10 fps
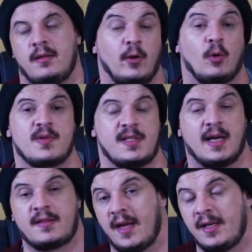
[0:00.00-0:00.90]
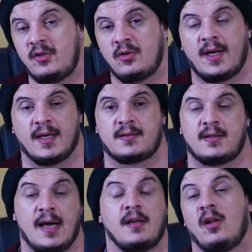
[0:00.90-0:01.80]
Then obviously at the end you get
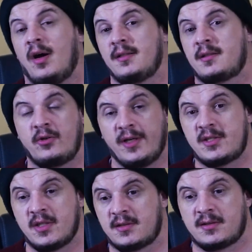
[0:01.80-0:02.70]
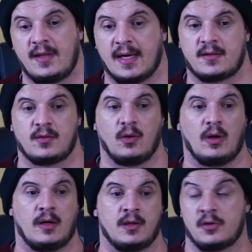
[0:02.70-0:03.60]
unaligned creatures that
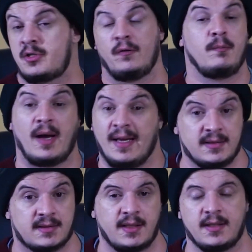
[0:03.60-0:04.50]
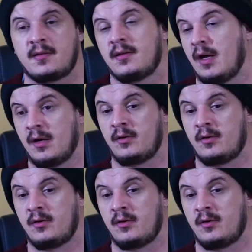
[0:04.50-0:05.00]
are driven by instinct.